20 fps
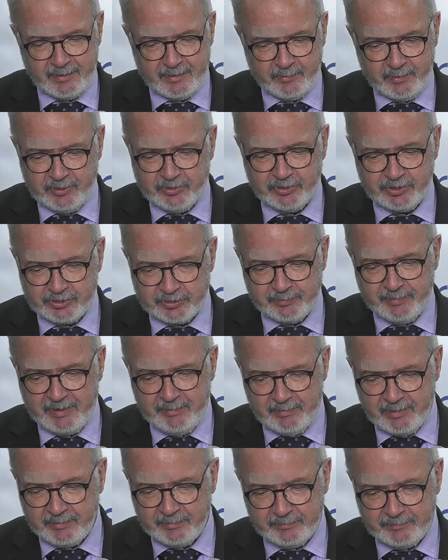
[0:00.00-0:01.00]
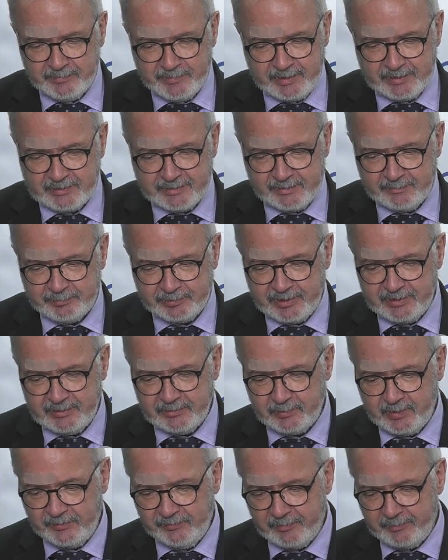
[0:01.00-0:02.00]
remember that the present
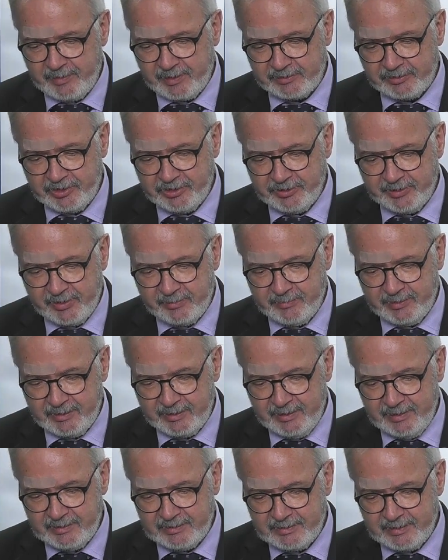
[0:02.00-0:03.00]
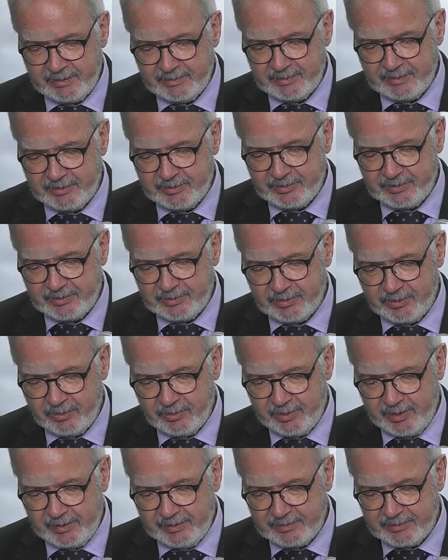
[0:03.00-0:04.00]
wave of migration in the Middle East had
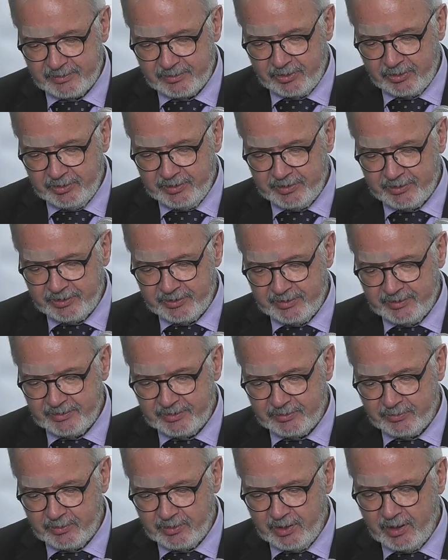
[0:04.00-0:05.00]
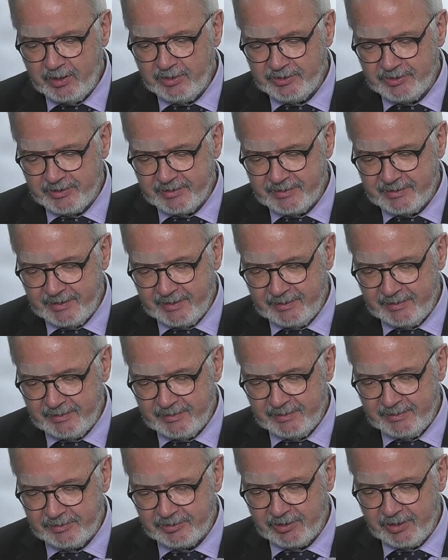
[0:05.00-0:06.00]
its origins to a large extent
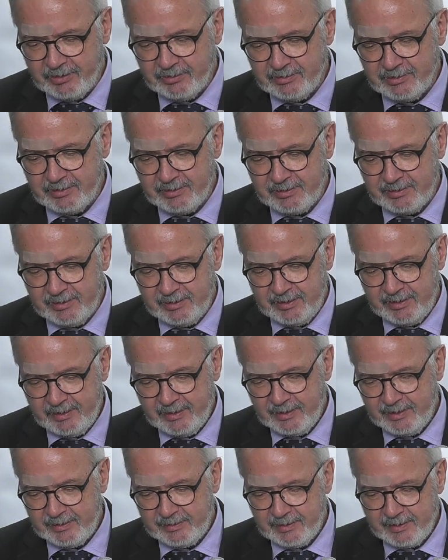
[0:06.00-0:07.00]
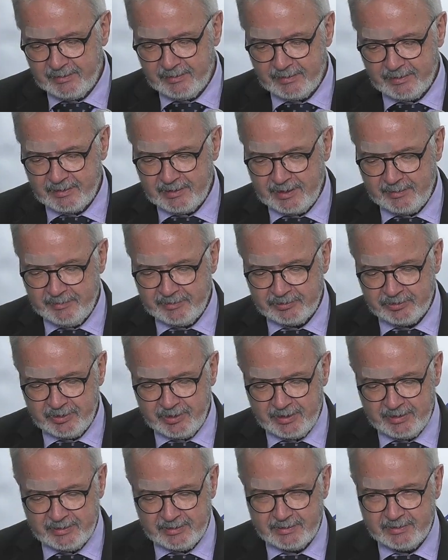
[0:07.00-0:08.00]
in drought and other
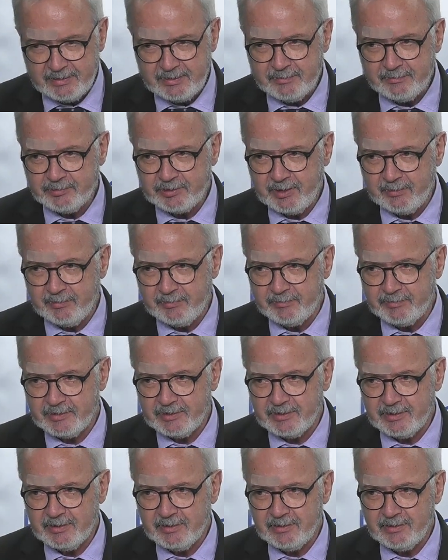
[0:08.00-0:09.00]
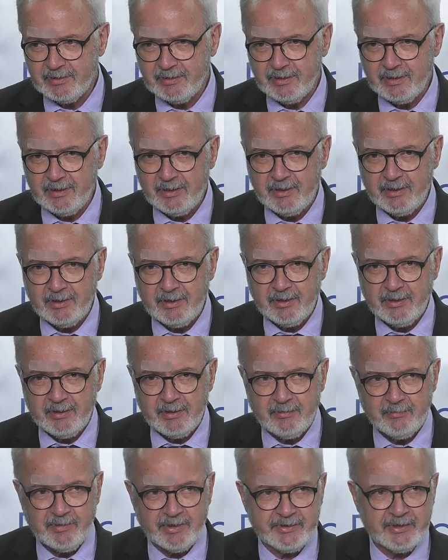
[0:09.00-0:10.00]
climate-related problems.
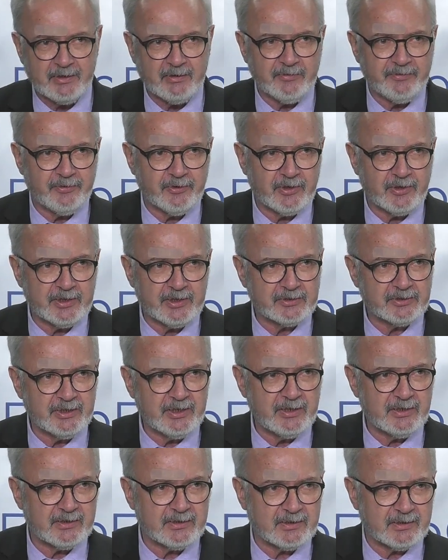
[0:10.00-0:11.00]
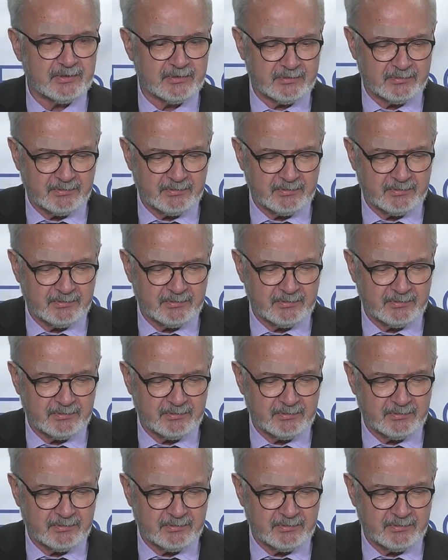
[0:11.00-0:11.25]
But now 4 degrees.